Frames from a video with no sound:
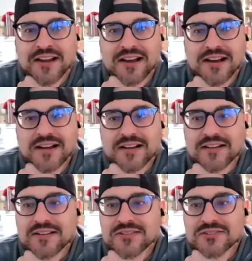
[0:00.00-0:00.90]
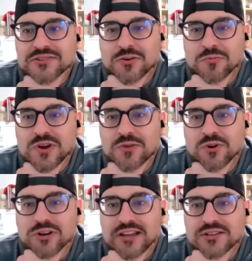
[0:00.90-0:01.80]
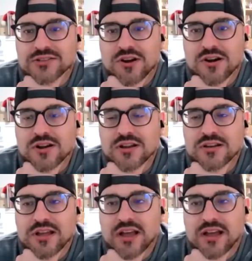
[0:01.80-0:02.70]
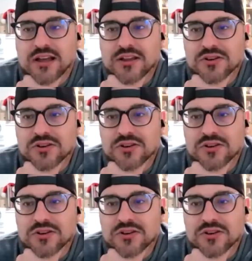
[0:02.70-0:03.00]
Uh, so we will get started uh,